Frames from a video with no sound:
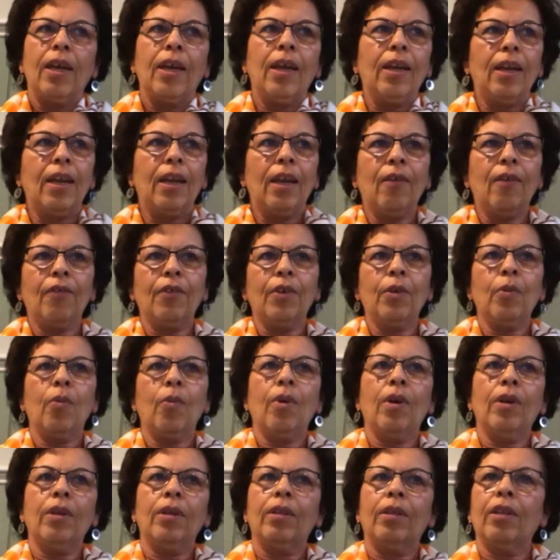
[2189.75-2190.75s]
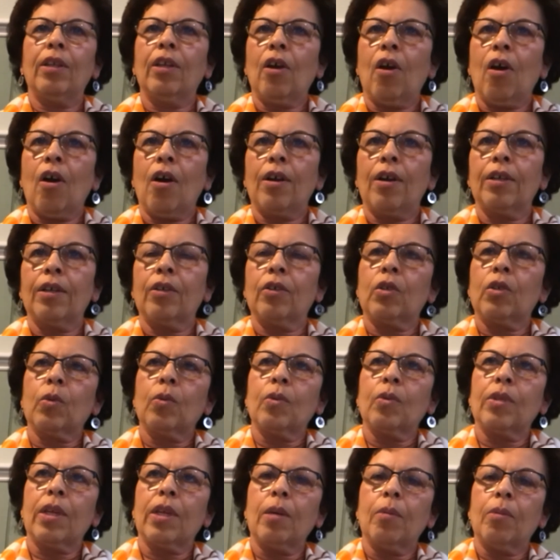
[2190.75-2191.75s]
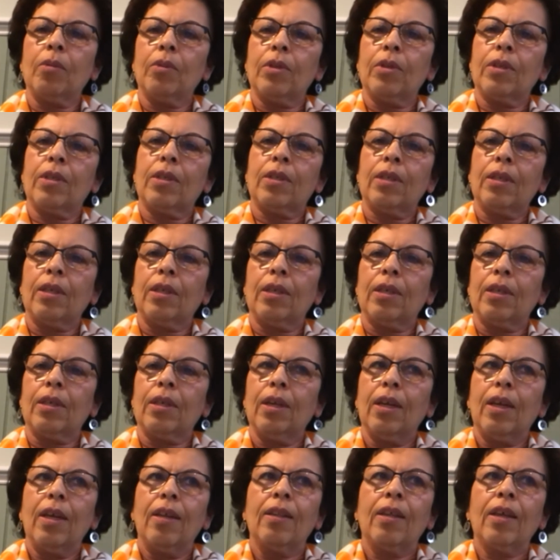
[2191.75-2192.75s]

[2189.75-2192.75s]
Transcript: and everyone in the audience was able to see